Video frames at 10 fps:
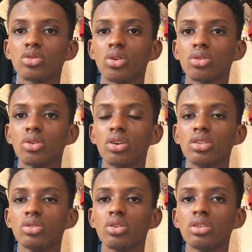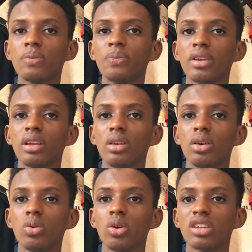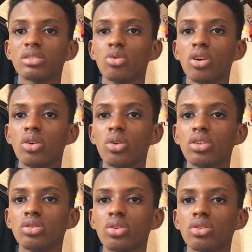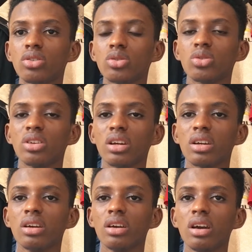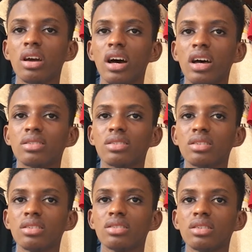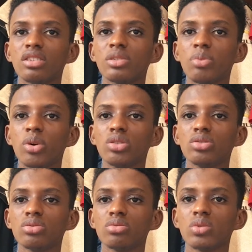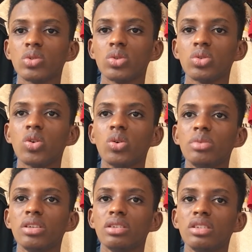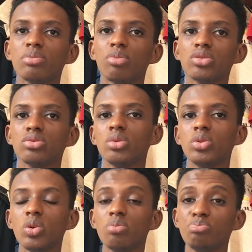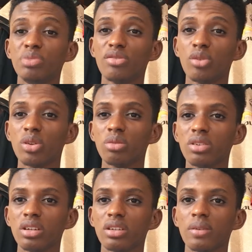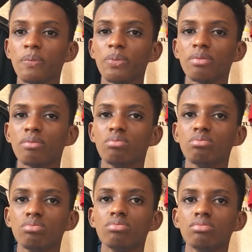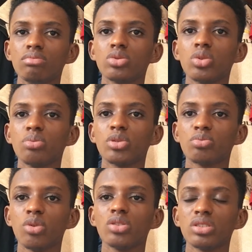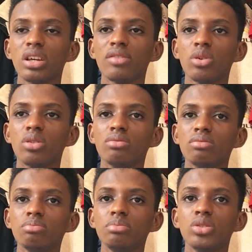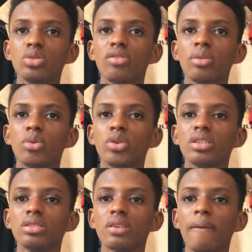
Son don't return, Lucas Moura don't return. So like as things say, Spurs not gonna be the Spurs where we know before the break. So Spurs get for be tough opponents.